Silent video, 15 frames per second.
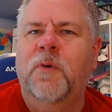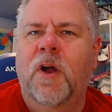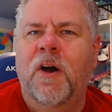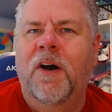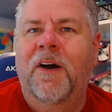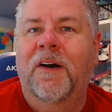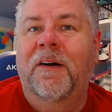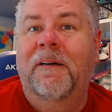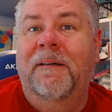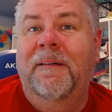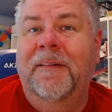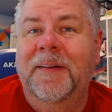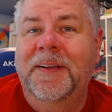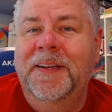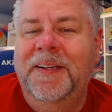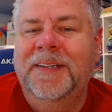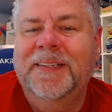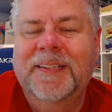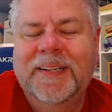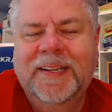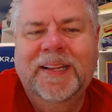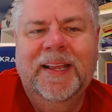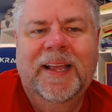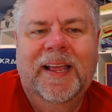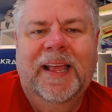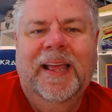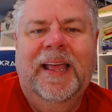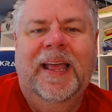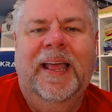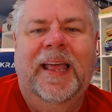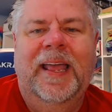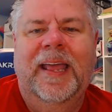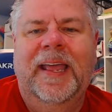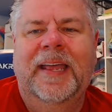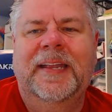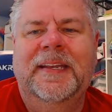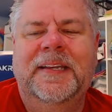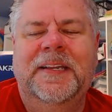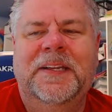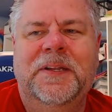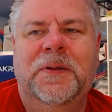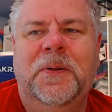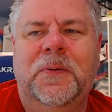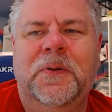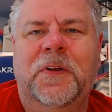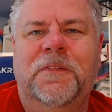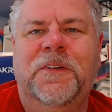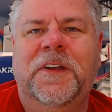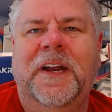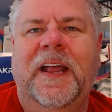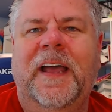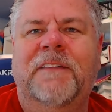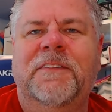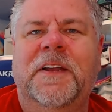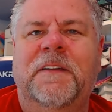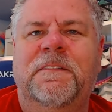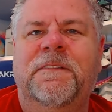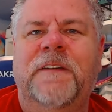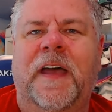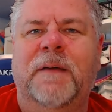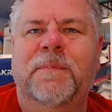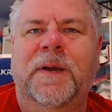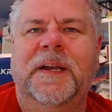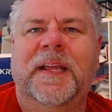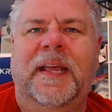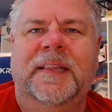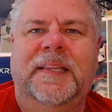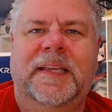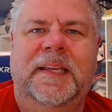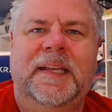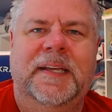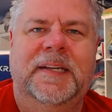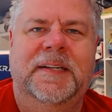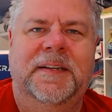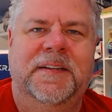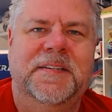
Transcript: wrong and you don't know if you're going to have enough fabric at the end.